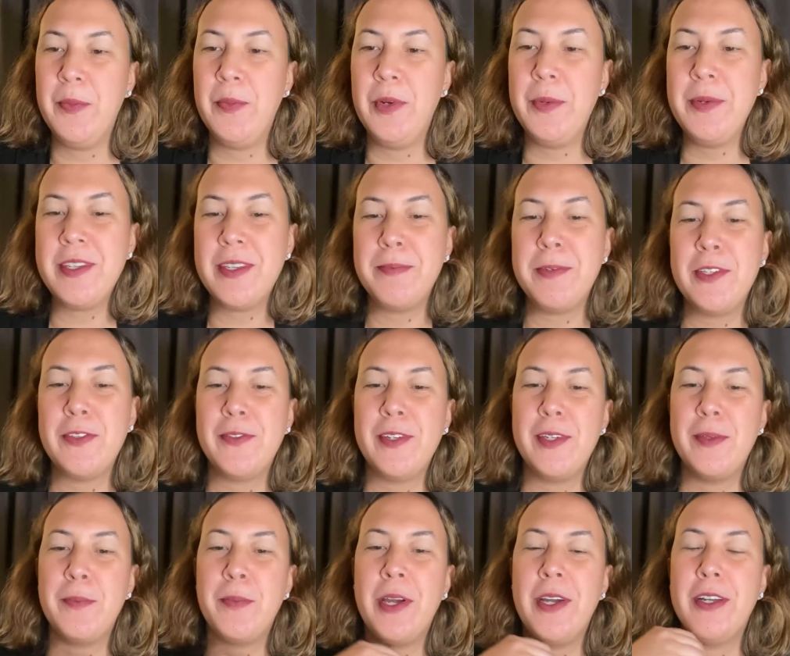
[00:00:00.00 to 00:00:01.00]
What was the most
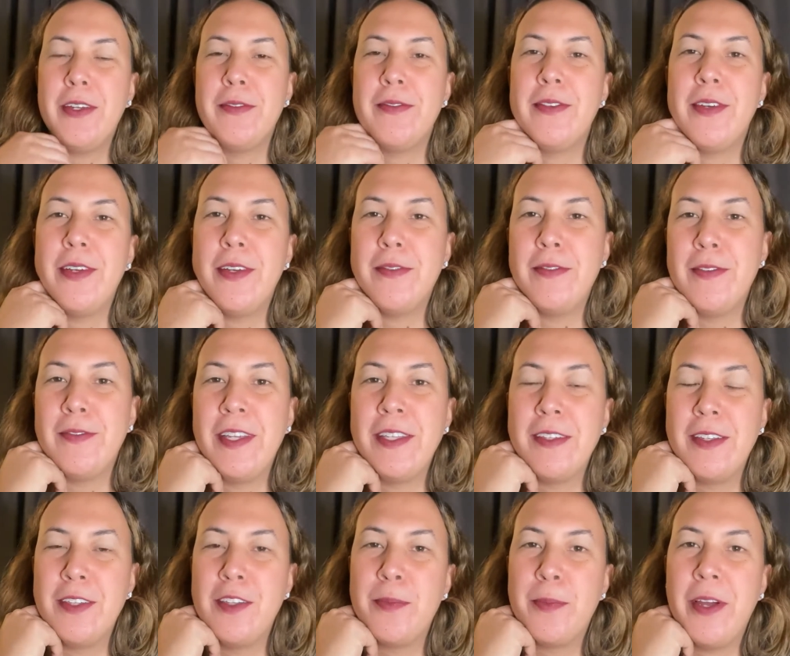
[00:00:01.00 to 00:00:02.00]
fun part of
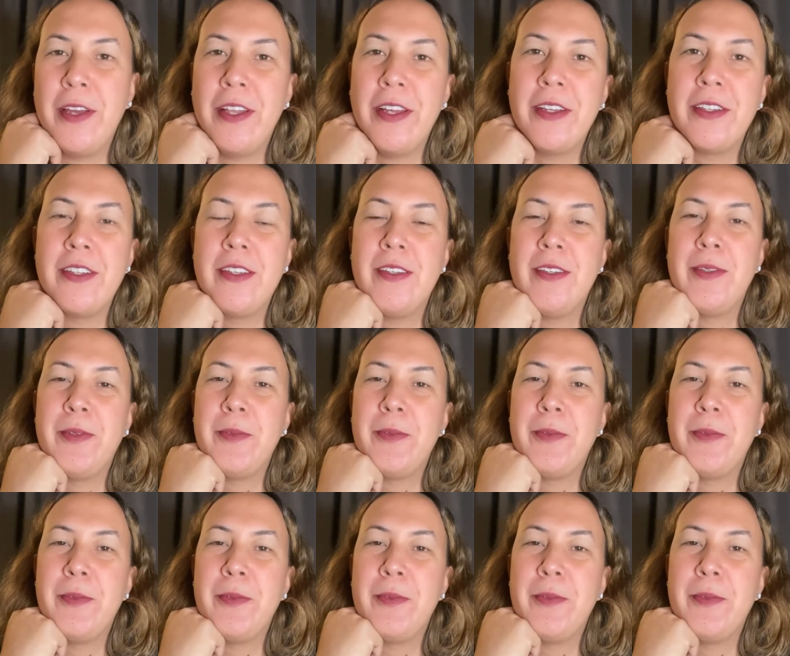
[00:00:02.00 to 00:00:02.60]
inventing this product?